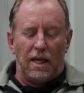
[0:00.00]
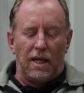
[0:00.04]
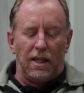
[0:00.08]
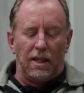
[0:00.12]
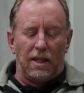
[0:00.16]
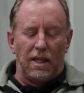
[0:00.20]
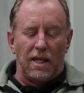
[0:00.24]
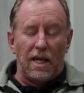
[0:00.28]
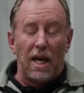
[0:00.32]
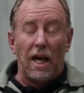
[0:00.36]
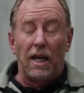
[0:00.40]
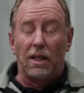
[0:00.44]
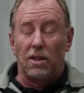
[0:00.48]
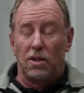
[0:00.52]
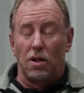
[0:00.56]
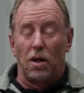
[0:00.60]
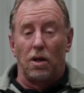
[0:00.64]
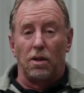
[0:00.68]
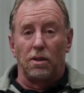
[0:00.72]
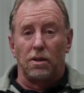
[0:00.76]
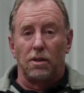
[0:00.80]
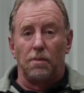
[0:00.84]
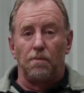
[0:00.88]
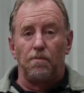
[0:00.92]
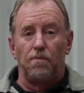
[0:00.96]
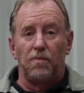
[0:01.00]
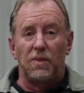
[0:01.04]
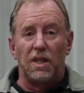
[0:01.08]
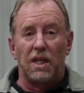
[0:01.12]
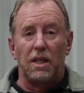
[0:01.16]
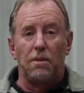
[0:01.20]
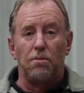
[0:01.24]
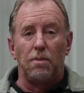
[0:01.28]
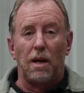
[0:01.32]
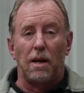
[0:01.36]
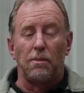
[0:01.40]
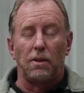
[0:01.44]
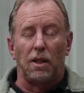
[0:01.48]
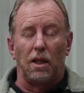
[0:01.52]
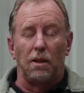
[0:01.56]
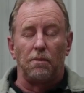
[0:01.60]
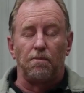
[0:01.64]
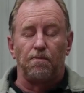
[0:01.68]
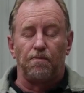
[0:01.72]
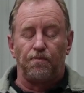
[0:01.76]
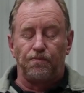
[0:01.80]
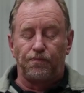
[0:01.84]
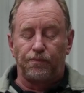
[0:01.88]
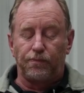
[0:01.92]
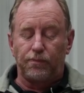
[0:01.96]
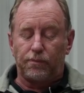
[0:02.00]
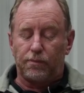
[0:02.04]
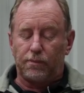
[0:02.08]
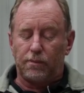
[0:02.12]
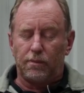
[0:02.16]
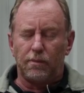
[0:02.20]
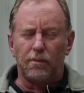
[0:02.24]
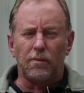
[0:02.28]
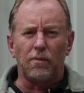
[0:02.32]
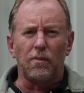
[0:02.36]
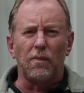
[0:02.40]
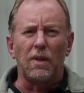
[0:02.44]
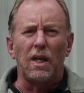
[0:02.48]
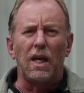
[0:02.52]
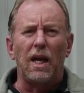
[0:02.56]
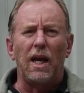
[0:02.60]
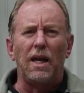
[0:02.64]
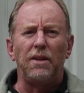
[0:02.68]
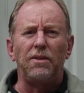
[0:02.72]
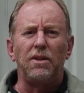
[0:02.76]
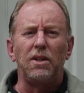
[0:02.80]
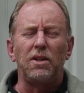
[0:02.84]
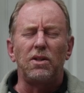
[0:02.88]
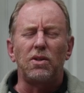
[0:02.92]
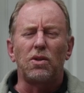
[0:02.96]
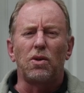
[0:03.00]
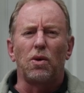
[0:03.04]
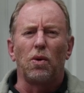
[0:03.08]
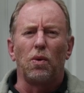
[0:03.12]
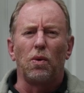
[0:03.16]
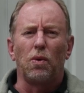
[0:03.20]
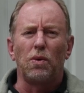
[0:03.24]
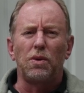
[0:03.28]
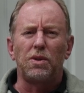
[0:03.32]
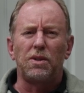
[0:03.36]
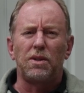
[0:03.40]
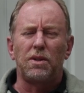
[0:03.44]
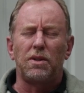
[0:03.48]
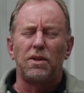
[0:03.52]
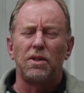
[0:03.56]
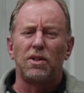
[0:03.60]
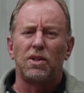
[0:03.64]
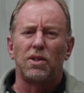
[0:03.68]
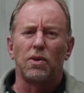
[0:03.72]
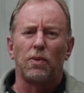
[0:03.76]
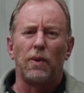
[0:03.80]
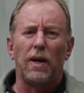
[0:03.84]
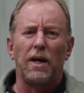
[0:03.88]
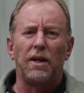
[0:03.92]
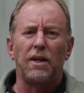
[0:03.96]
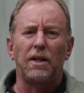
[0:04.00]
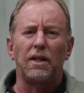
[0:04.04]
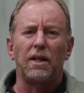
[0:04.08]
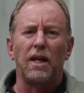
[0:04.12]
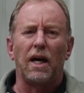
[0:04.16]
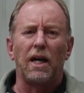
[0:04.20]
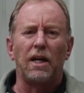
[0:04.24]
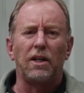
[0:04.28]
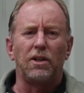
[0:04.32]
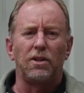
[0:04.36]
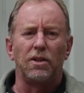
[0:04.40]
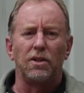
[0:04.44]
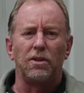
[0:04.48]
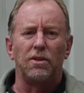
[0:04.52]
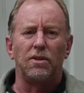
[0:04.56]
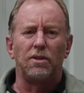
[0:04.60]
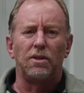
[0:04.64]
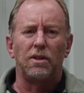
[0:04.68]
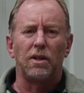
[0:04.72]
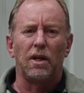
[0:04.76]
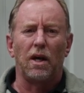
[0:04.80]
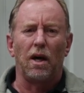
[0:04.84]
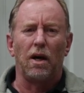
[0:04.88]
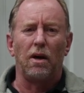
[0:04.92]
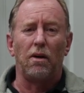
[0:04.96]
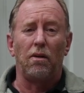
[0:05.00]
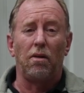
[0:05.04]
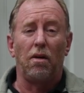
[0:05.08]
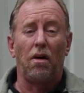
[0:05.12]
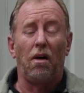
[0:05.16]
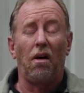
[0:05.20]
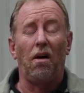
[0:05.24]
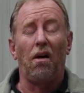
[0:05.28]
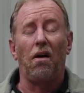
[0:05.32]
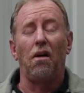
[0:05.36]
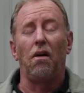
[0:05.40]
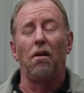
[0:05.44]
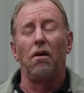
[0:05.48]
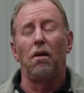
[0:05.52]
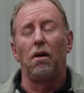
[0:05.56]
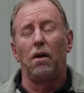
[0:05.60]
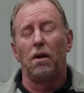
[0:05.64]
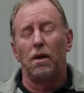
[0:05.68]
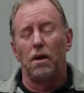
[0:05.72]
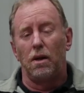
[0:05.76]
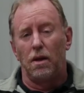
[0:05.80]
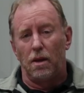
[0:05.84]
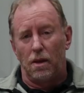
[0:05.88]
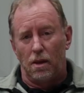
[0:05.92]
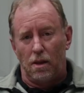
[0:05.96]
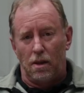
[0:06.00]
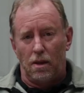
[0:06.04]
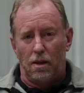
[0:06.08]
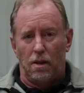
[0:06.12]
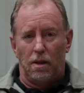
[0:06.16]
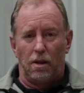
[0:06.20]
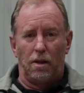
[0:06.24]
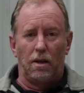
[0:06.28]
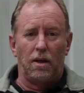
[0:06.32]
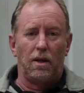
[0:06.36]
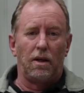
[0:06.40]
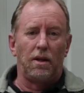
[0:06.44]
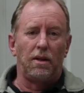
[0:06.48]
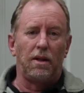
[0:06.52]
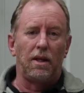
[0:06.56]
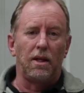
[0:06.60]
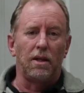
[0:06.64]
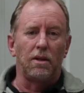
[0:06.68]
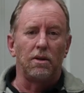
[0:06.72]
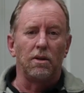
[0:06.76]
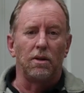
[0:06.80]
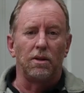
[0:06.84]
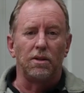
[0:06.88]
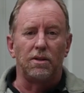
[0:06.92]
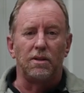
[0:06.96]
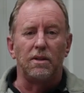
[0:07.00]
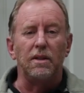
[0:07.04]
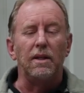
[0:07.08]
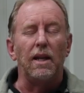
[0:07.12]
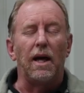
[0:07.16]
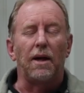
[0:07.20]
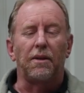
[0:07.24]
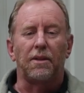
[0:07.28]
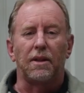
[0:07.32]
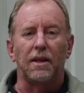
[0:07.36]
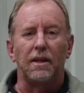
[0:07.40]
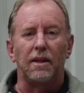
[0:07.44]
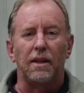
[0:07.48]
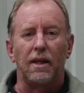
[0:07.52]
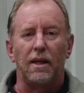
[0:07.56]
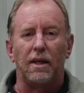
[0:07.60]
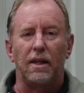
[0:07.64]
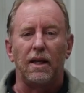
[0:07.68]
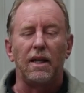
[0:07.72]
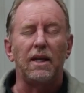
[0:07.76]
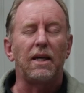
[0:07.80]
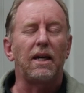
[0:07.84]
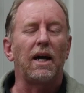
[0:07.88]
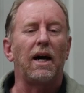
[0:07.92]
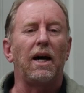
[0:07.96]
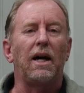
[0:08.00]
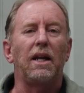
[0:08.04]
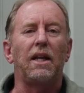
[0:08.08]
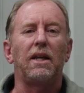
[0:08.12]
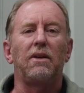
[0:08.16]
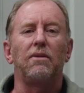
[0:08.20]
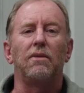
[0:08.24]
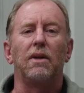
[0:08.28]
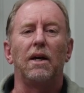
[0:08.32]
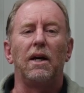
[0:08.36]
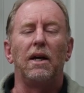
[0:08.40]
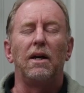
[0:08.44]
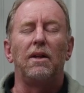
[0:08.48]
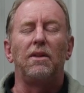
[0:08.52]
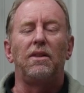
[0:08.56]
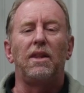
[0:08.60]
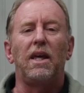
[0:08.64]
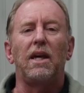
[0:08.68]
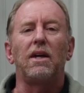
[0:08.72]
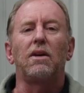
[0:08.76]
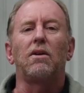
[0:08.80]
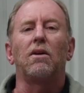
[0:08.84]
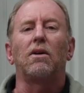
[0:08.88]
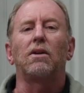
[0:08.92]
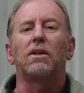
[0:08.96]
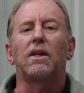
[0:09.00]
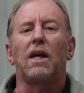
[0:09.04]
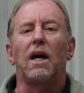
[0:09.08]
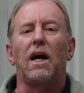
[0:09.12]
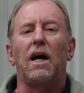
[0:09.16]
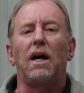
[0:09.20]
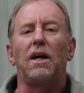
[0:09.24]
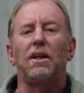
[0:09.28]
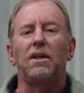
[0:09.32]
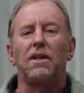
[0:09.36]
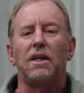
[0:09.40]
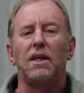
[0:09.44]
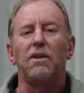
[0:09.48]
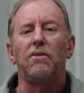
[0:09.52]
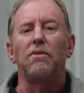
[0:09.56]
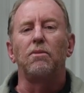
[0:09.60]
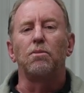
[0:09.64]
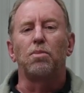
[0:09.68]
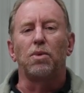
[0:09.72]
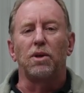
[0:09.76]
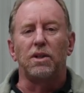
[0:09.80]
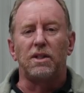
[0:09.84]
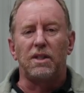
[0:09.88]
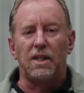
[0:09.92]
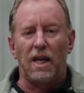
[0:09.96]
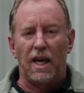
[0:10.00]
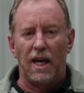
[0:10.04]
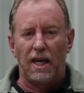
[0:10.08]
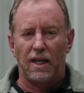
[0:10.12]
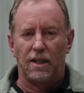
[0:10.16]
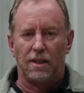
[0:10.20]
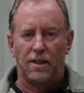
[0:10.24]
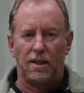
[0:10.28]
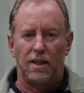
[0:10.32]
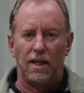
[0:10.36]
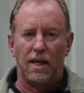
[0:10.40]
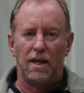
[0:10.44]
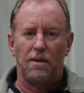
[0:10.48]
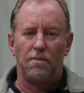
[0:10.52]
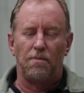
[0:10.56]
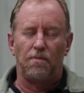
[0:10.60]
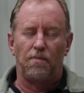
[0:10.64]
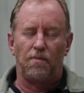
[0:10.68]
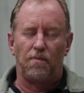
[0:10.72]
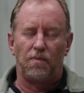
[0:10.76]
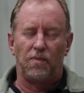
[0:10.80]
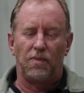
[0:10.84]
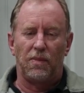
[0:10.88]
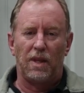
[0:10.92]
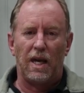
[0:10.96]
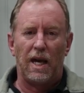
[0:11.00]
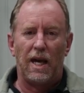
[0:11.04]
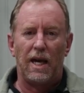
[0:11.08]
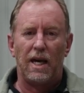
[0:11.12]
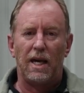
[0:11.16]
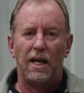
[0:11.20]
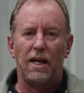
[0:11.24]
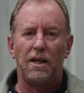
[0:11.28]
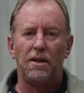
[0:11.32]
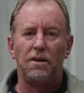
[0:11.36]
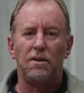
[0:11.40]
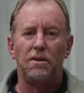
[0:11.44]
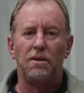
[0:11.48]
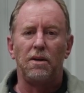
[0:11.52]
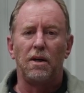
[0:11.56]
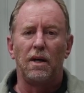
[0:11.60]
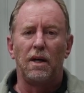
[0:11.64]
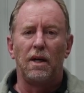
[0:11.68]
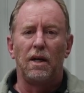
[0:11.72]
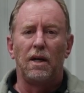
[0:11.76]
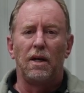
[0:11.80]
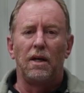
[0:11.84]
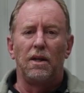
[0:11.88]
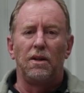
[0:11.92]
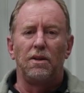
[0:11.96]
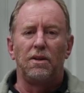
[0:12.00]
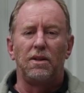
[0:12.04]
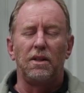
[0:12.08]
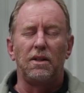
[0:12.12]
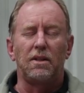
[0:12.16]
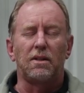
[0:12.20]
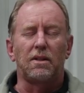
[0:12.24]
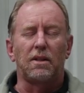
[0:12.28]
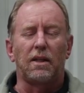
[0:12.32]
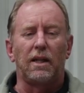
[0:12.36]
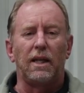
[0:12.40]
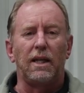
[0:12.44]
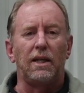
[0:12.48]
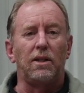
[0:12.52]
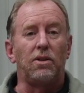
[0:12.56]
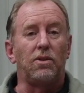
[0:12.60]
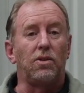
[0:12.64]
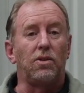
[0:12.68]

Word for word: the exiles in Babylon, and this caused the surrounding nations to go, "Ha! oh, ah, their God's nothing. Then he can't even. Their God can't even protect them." And this led